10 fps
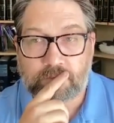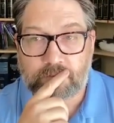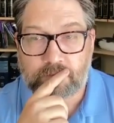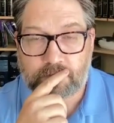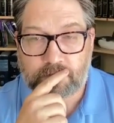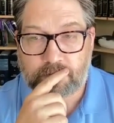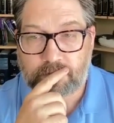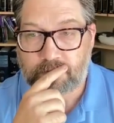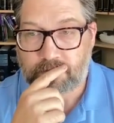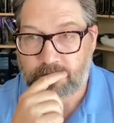Next
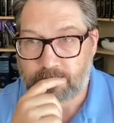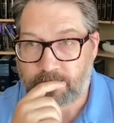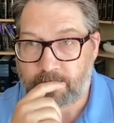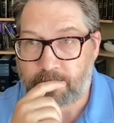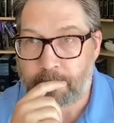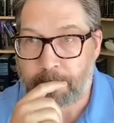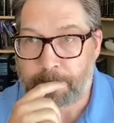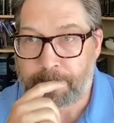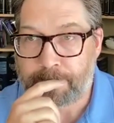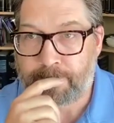question was in
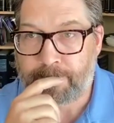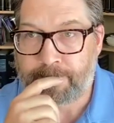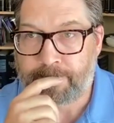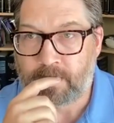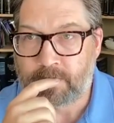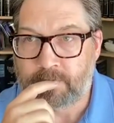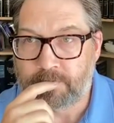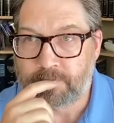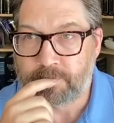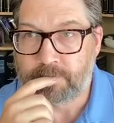regards to Quebec
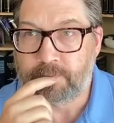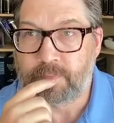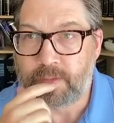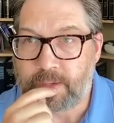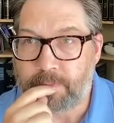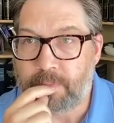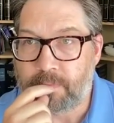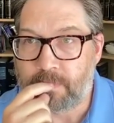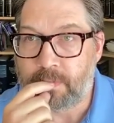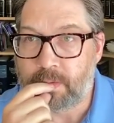again. If
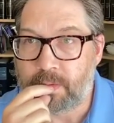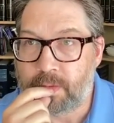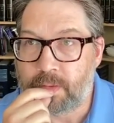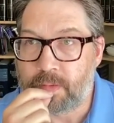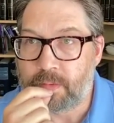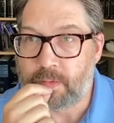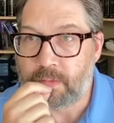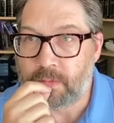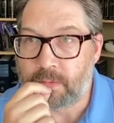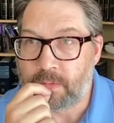they had a
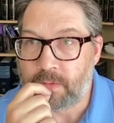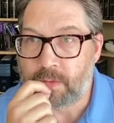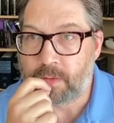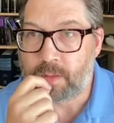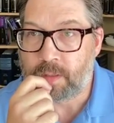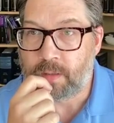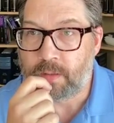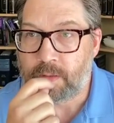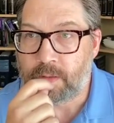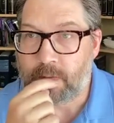similar program
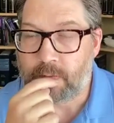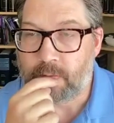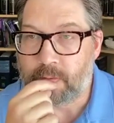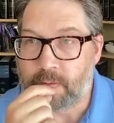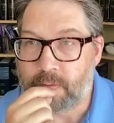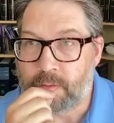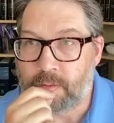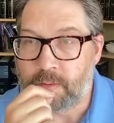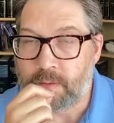to ODSP.